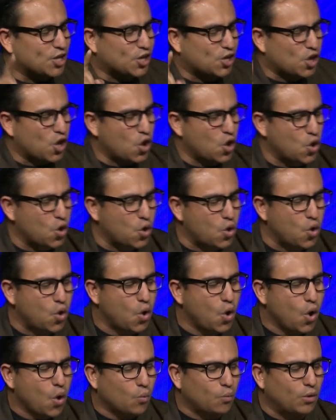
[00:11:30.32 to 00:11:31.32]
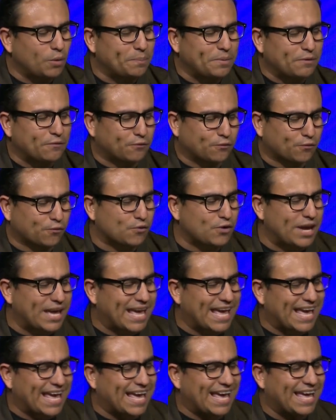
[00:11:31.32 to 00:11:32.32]
you will be
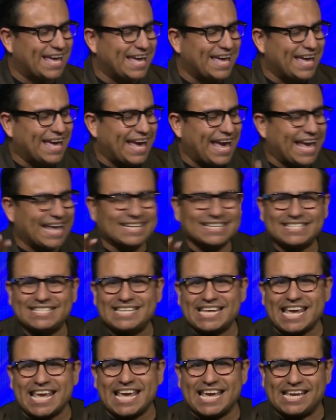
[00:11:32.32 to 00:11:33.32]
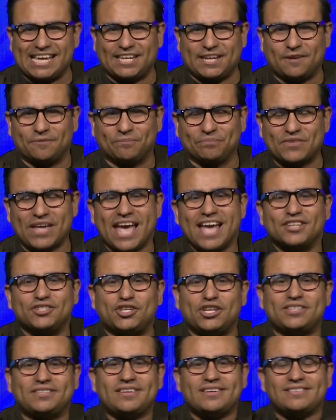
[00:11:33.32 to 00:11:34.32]
free indeed.
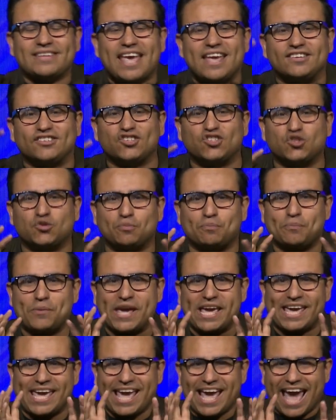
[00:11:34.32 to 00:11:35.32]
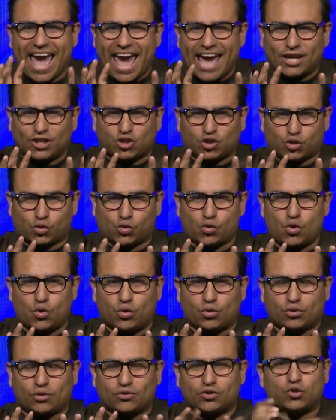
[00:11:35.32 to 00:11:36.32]
Jesus is speaking a
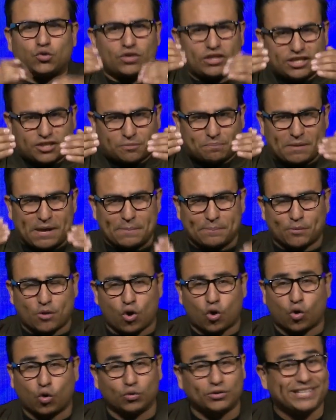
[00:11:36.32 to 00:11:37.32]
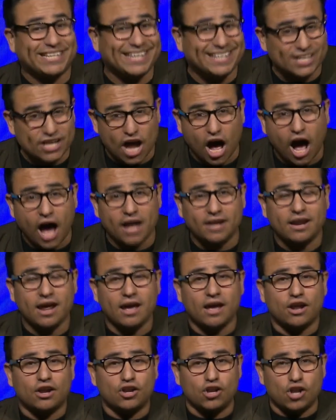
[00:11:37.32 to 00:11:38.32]
truth to these people who did
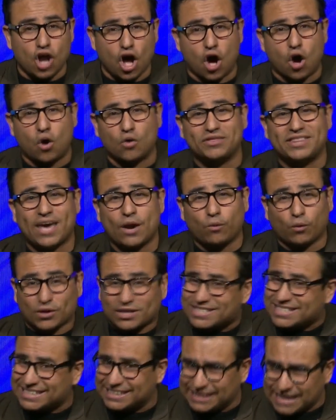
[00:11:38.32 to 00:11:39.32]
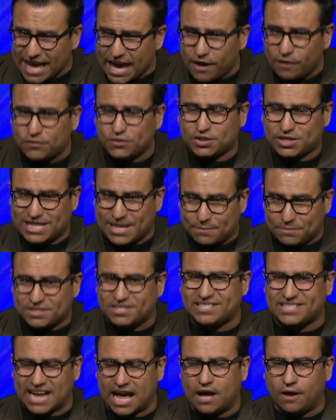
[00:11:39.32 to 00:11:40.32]
not know they were slaves
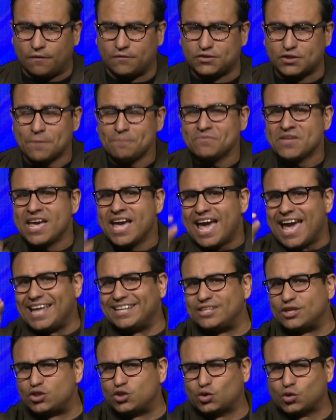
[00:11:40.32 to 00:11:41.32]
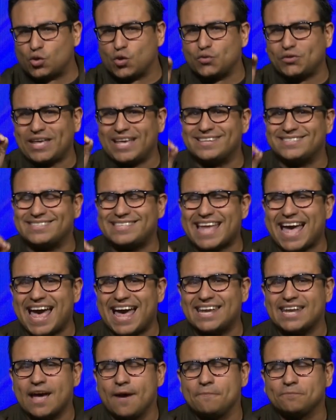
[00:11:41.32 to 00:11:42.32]
themselves. And the truth is
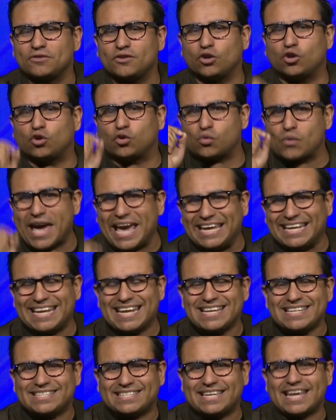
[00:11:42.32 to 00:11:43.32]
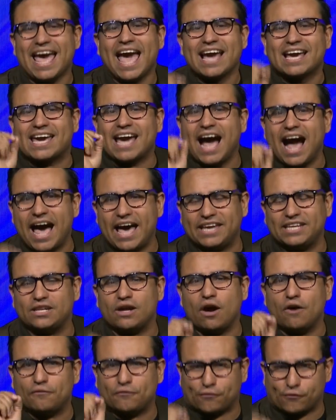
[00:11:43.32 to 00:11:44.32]
that the greatest
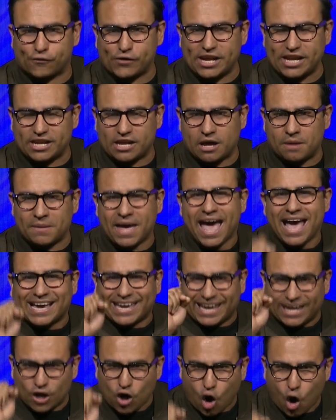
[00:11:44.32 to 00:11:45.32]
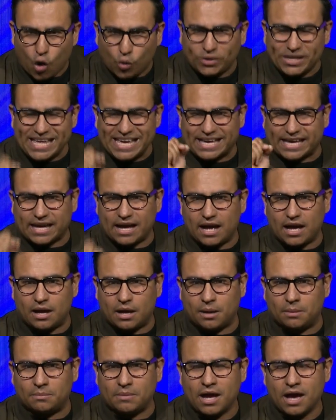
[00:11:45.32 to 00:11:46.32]
kind of freedom can only
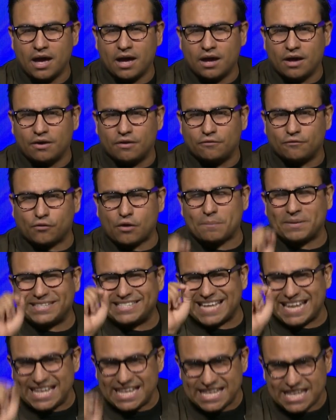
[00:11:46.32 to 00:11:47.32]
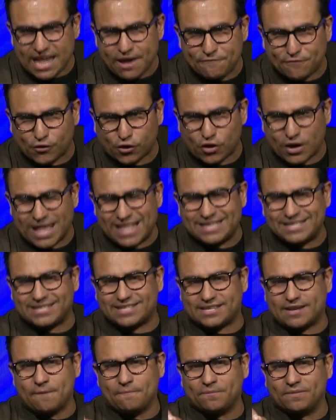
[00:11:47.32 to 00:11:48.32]
come from a
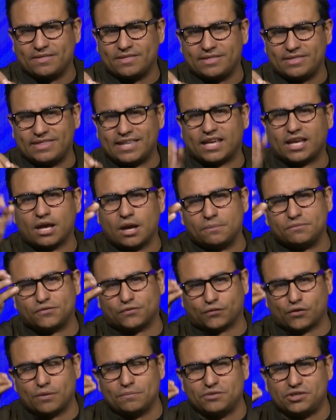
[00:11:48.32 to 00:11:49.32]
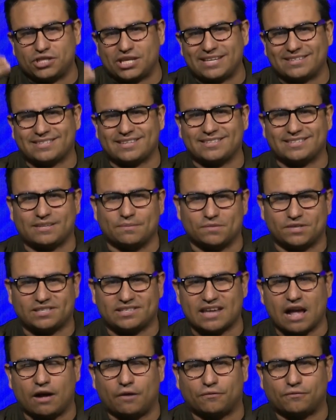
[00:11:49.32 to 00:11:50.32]
deliverance that comes from Jesus
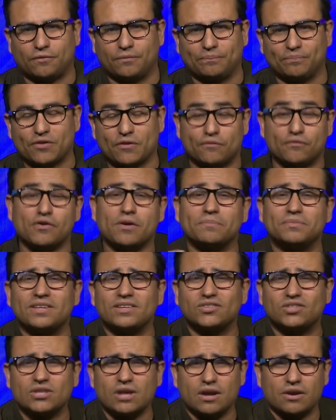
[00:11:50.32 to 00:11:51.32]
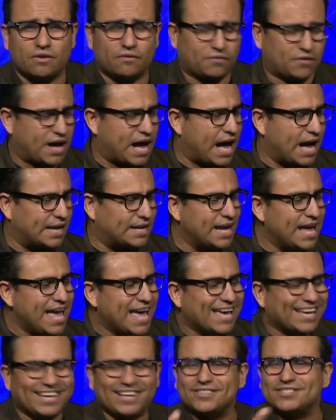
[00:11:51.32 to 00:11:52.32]
himself, from the Son of God.
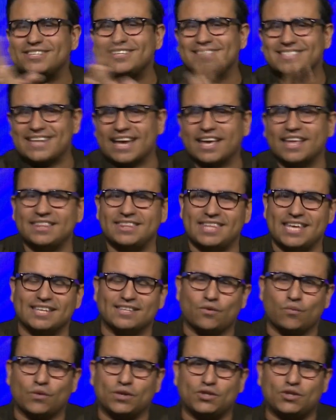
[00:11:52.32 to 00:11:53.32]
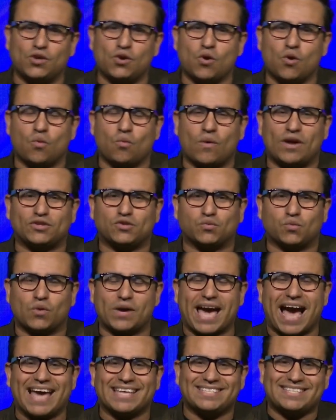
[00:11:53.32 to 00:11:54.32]
Here's the second thing that we do once
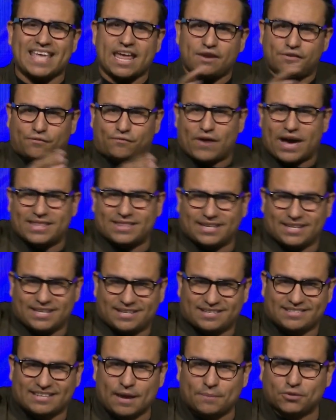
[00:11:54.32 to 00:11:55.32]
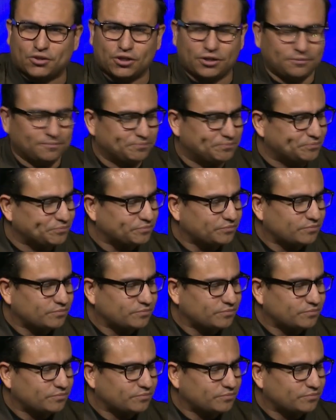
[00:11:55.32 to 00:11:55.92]
we identify the deception,